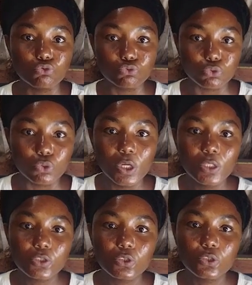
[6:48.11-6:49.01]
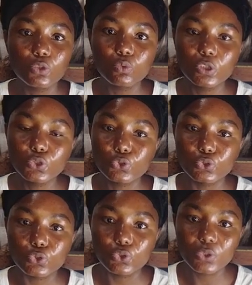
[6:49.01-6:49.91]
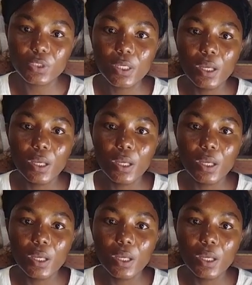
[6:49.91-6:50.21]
grow. So you want to use